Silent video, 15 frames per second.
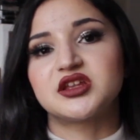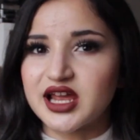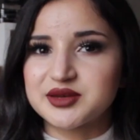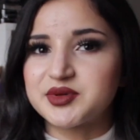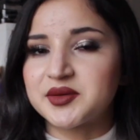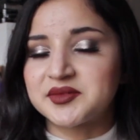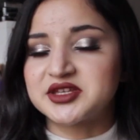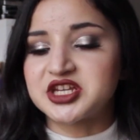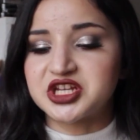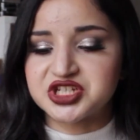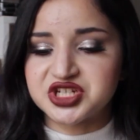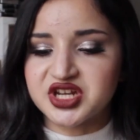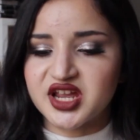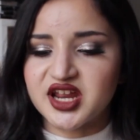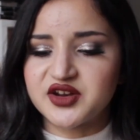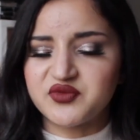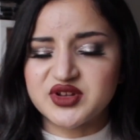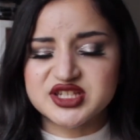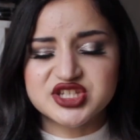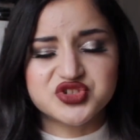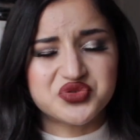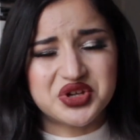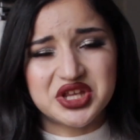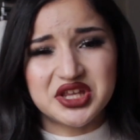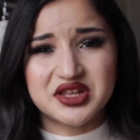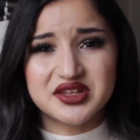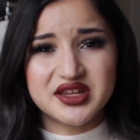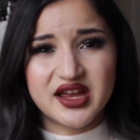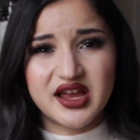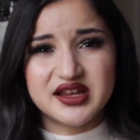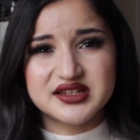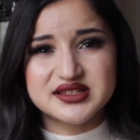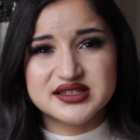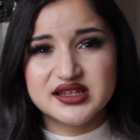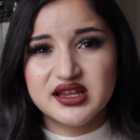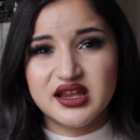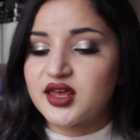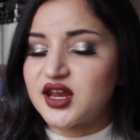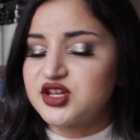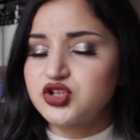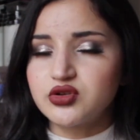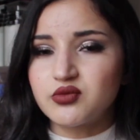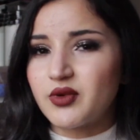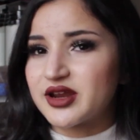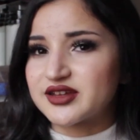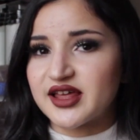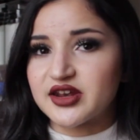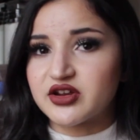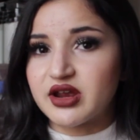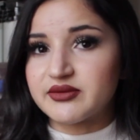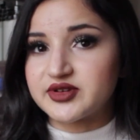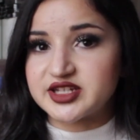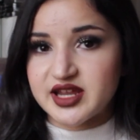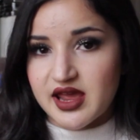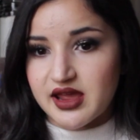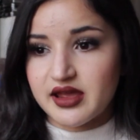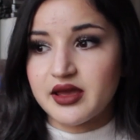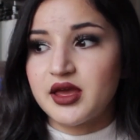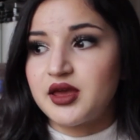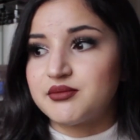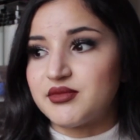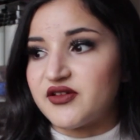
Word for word: Black pigmentation, it kind of went streaky on the eyes. And I do a winged liner every day.